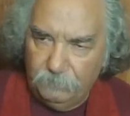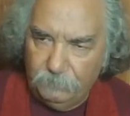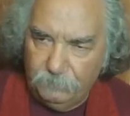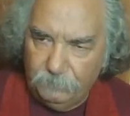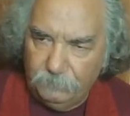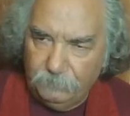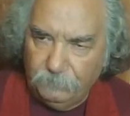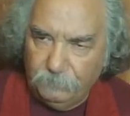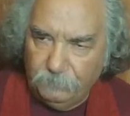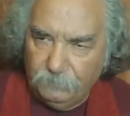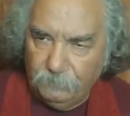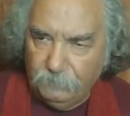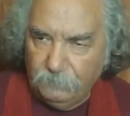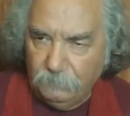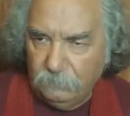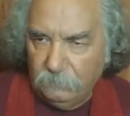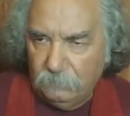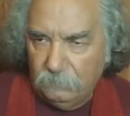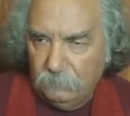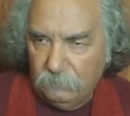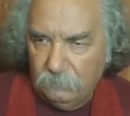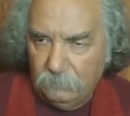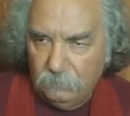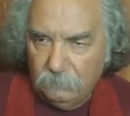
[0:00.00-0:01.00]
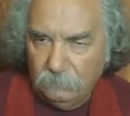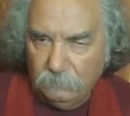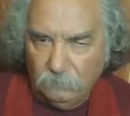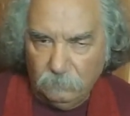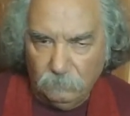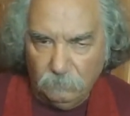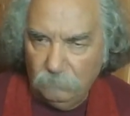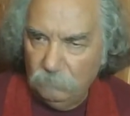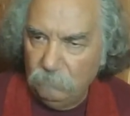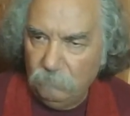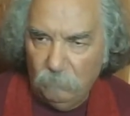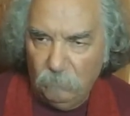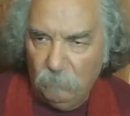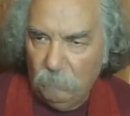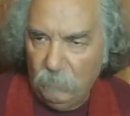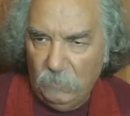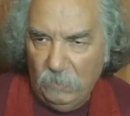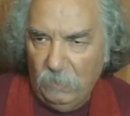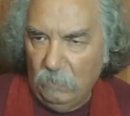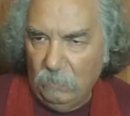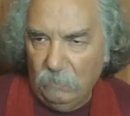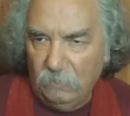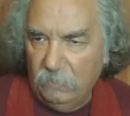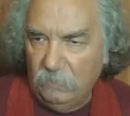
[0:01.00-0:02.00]
feeling good, feeling bad, and just
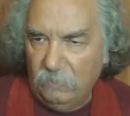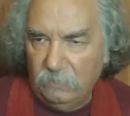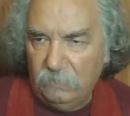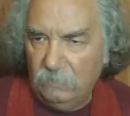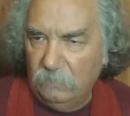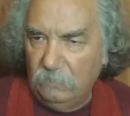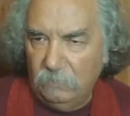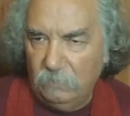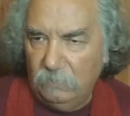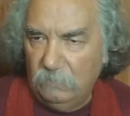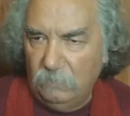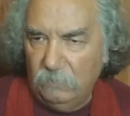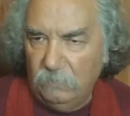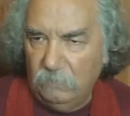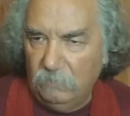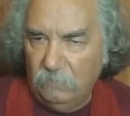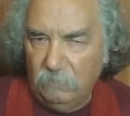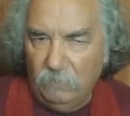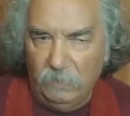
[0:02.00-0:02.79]
yeah, paradox?